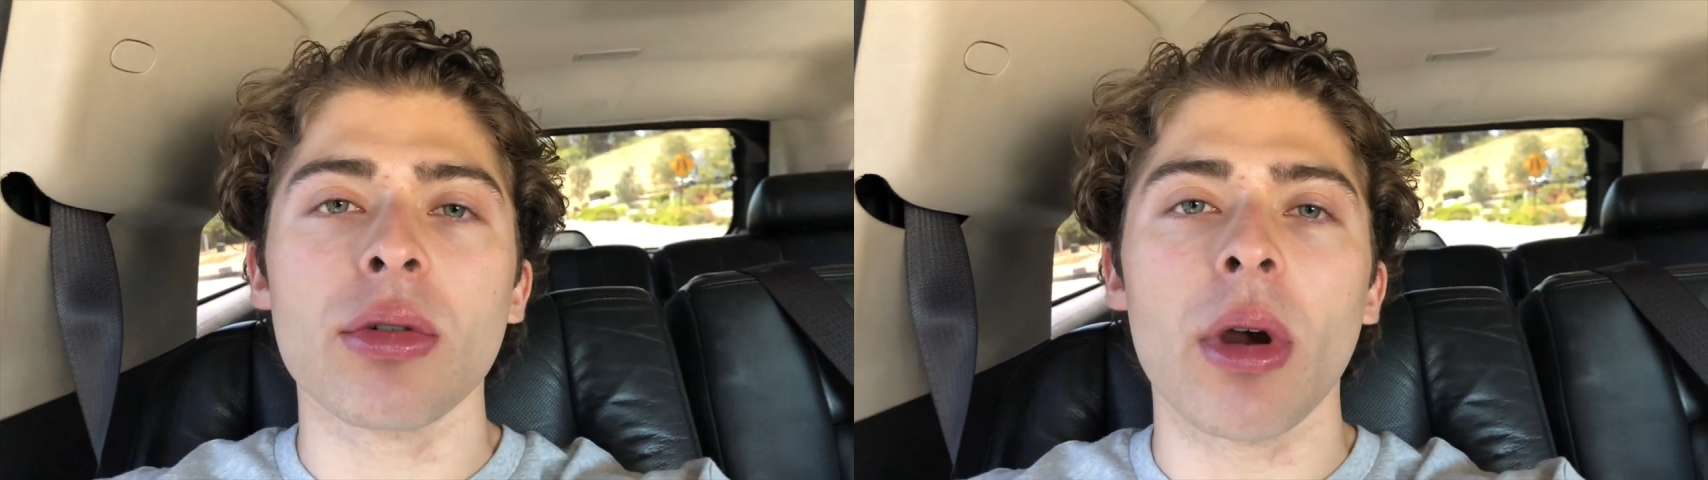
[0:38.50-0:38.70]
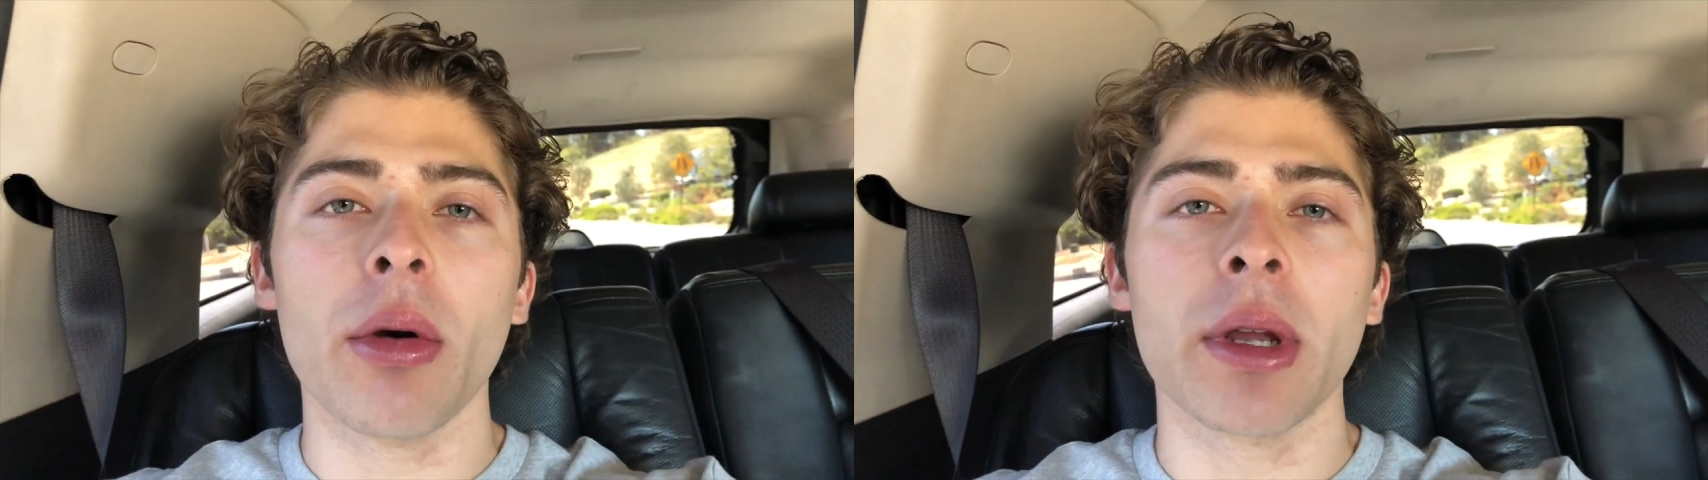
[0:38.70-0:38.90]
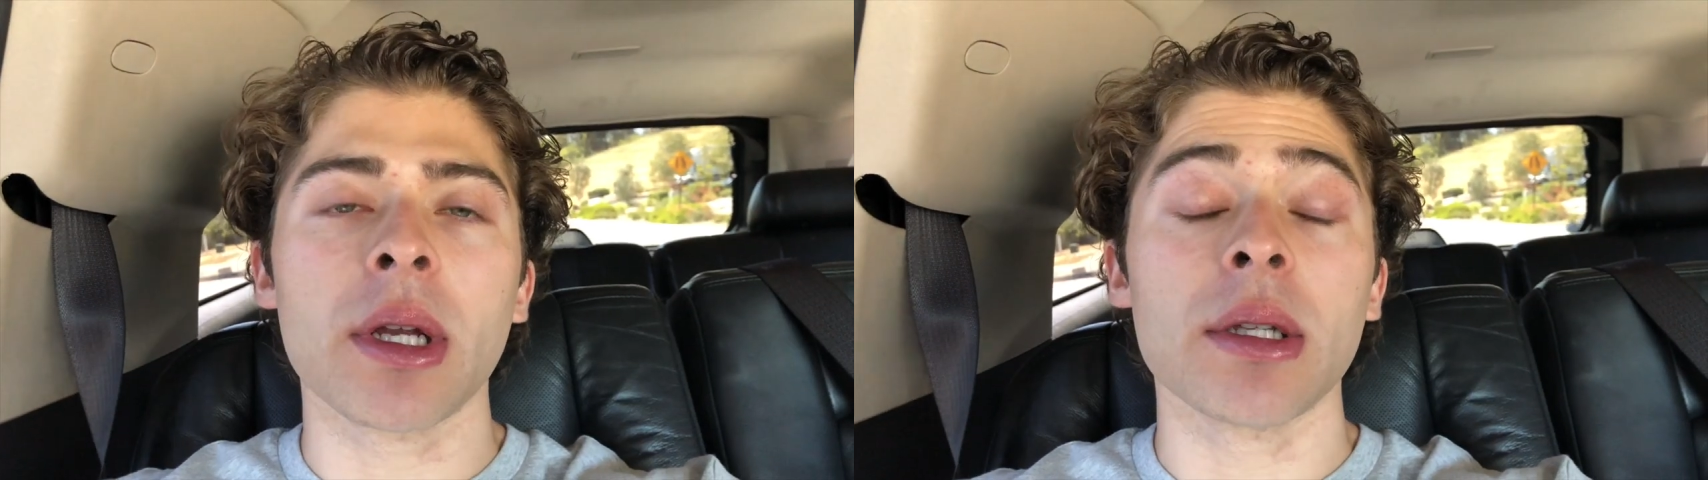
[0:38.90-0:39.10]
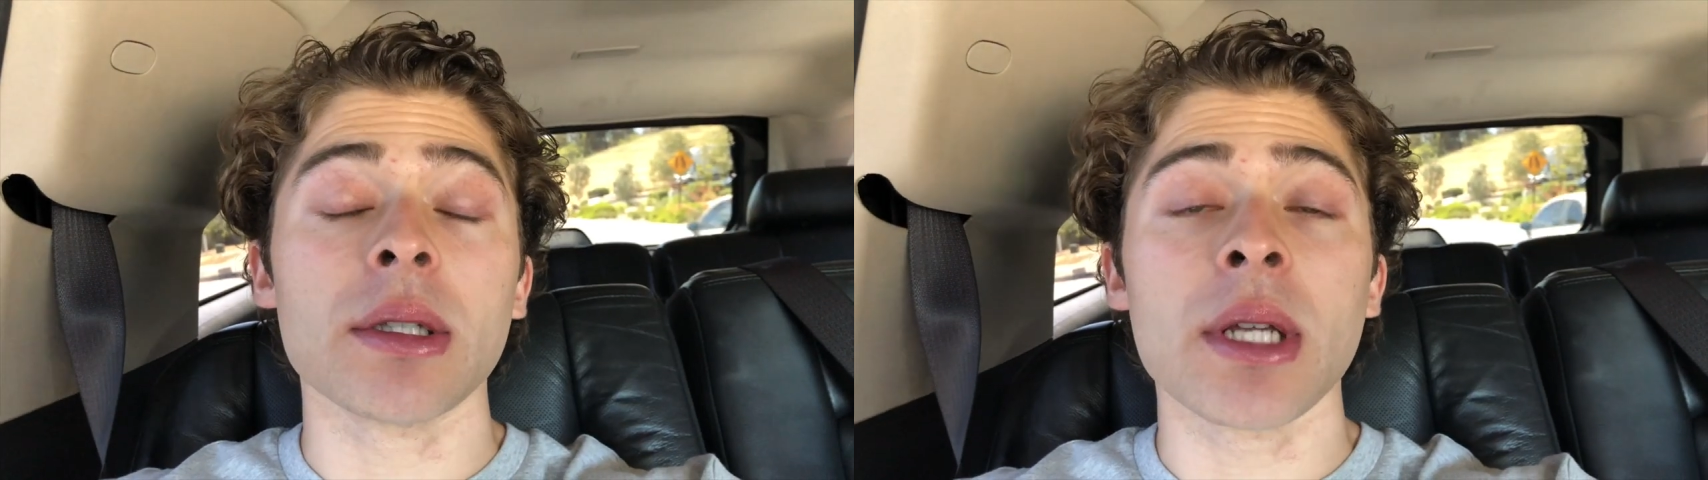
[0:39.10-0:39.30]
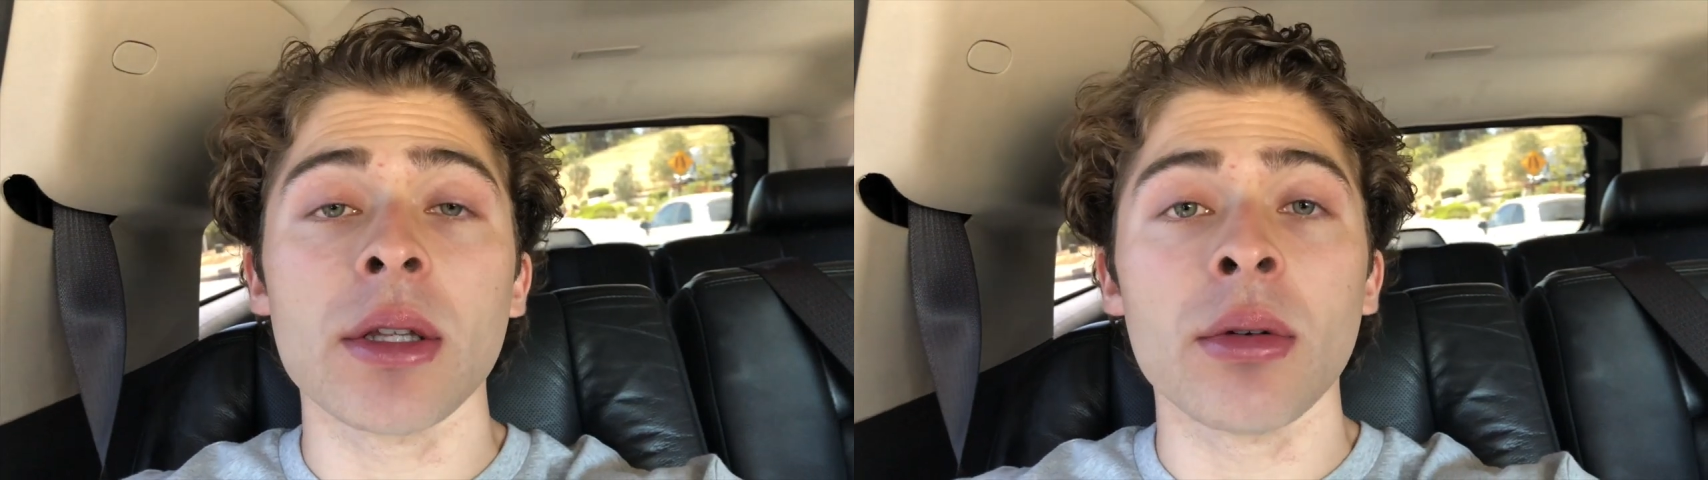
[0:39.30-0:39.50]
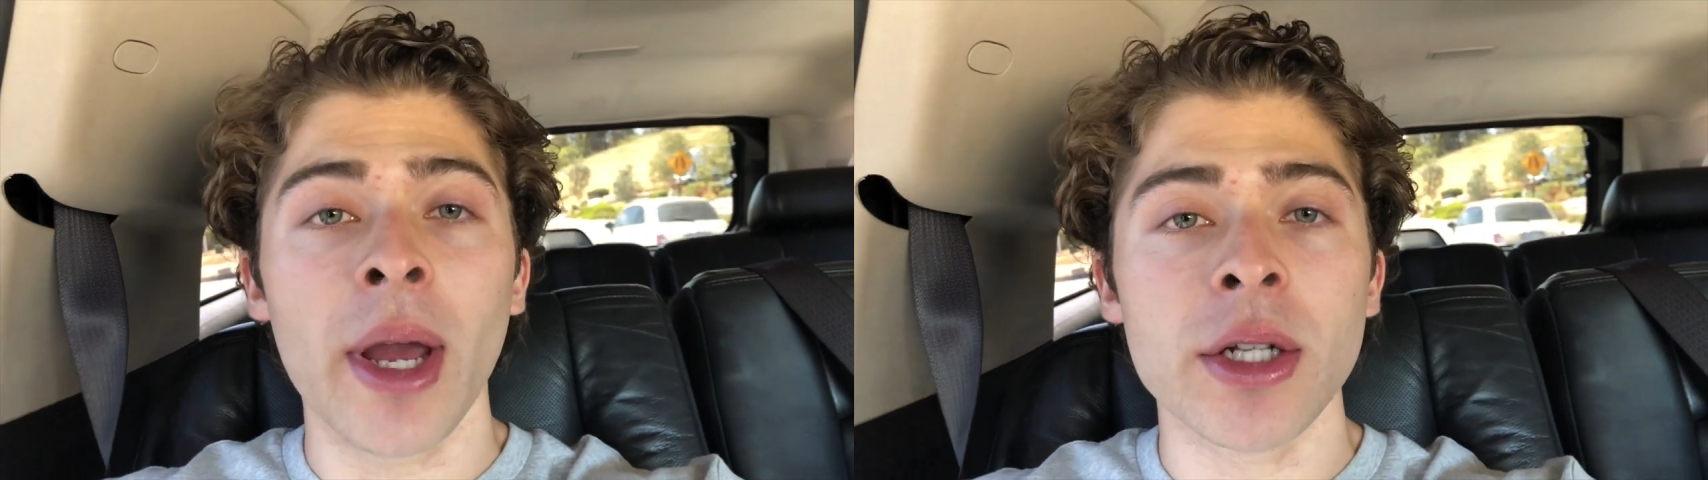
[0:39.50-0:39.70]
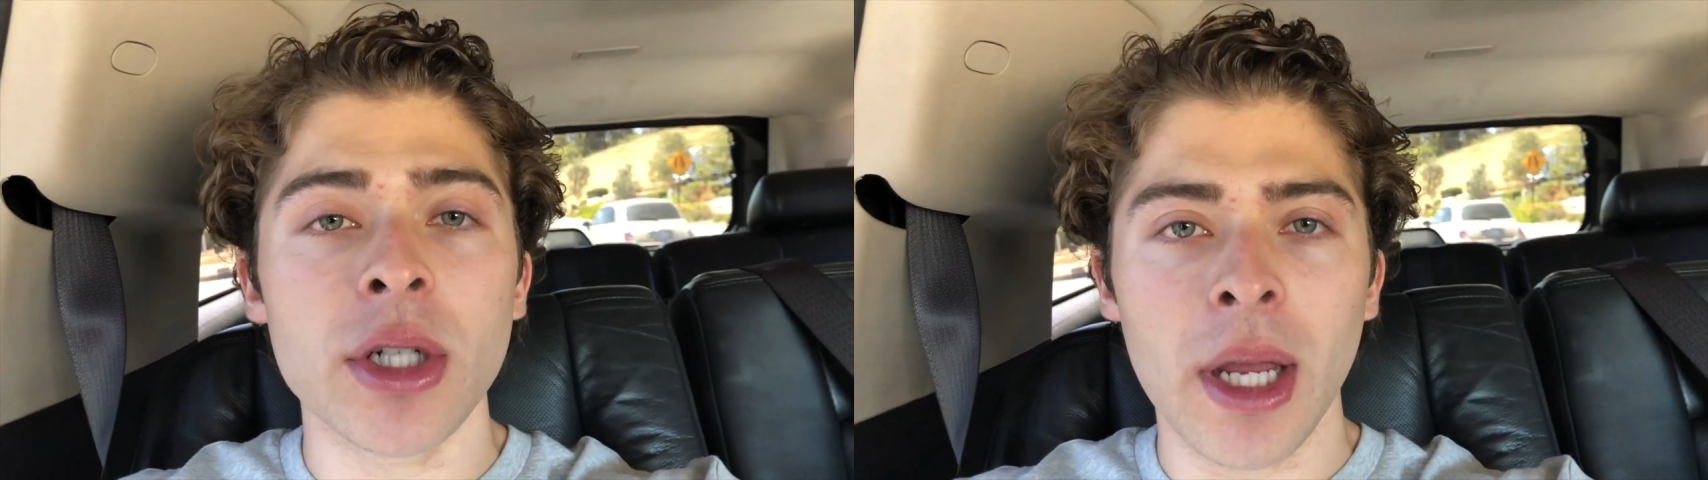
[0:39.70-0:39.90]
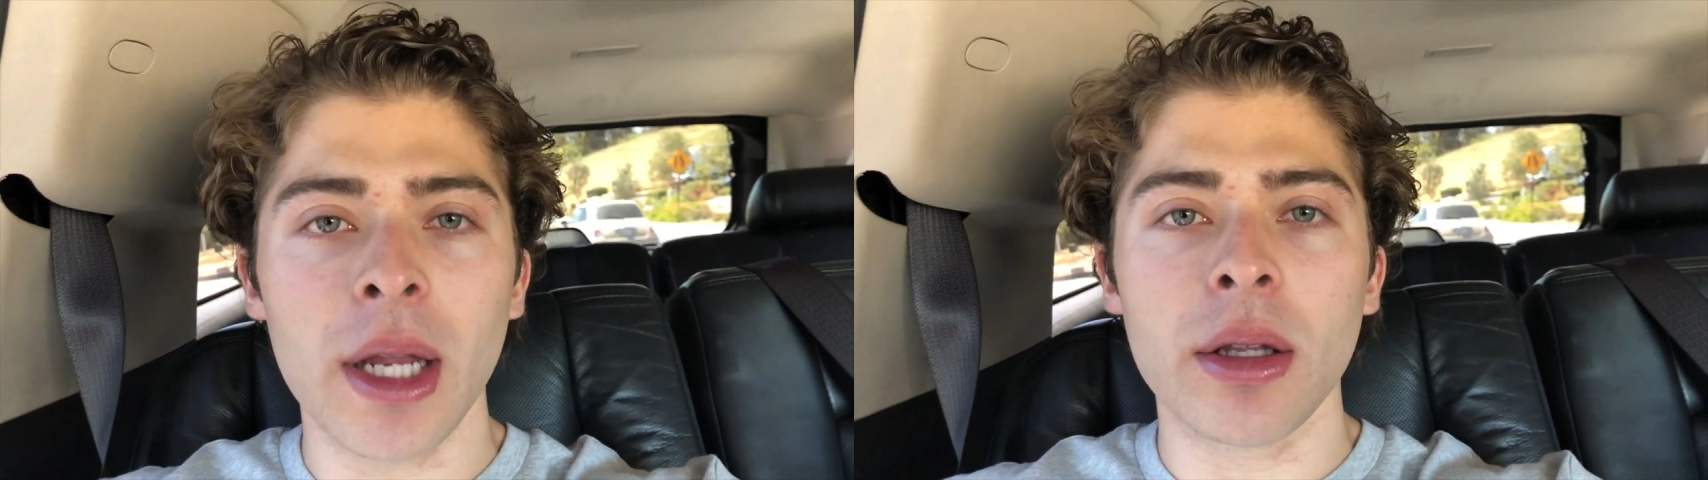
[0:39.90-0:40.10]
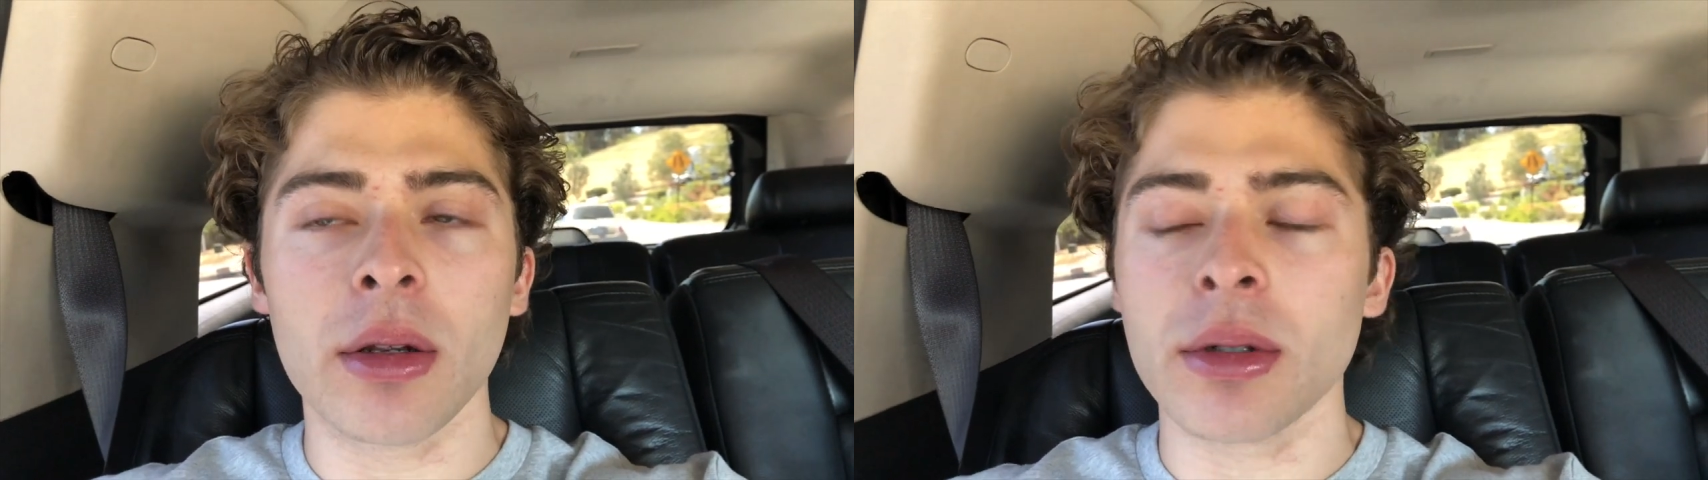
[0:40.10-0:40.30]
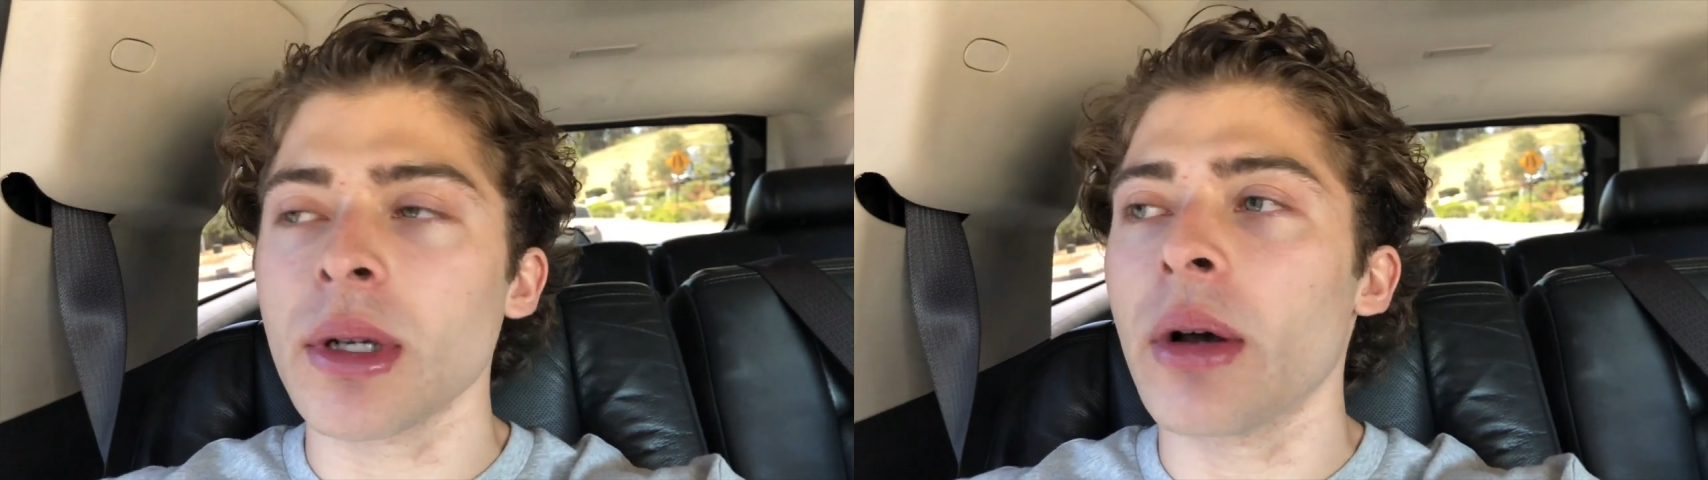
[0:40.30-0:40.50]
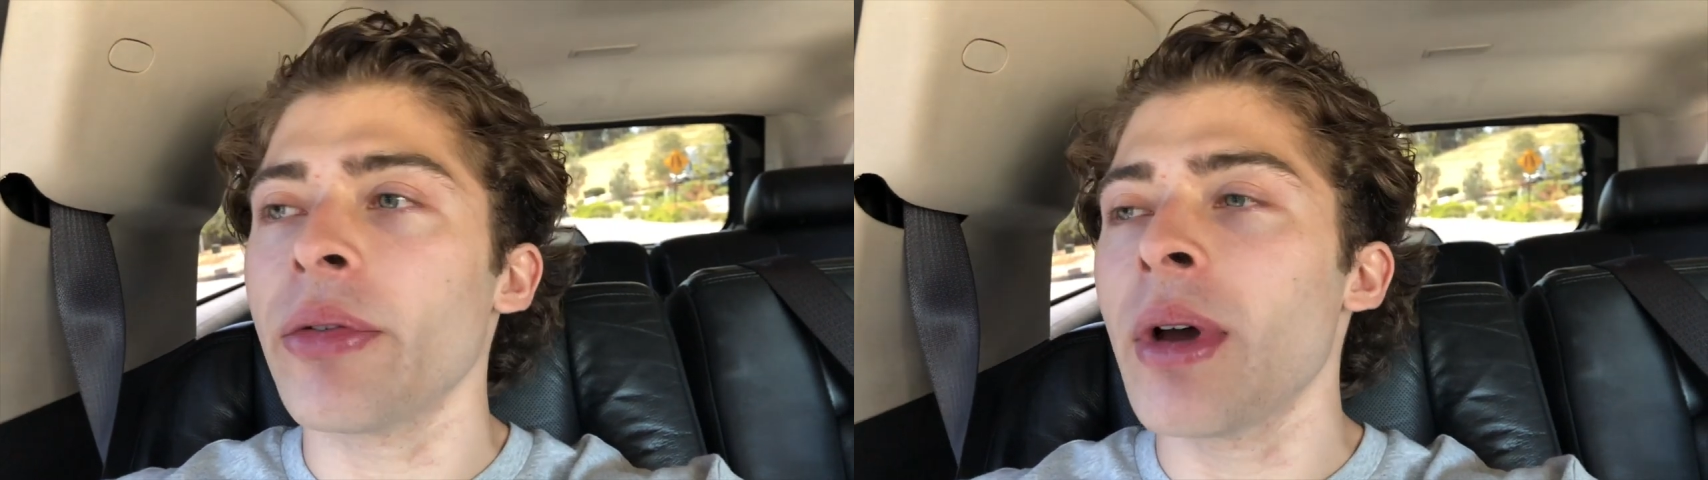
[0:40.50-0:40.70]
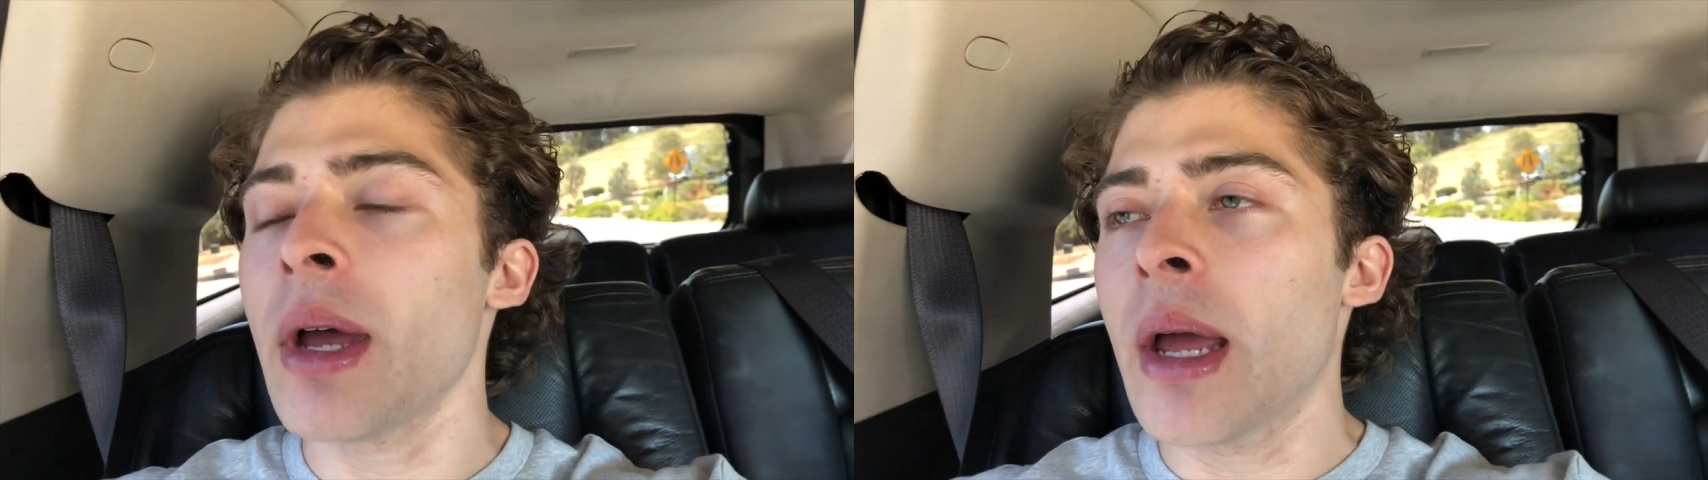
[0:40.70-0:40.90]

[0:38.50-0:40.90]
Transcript: growing, continue educating yourself.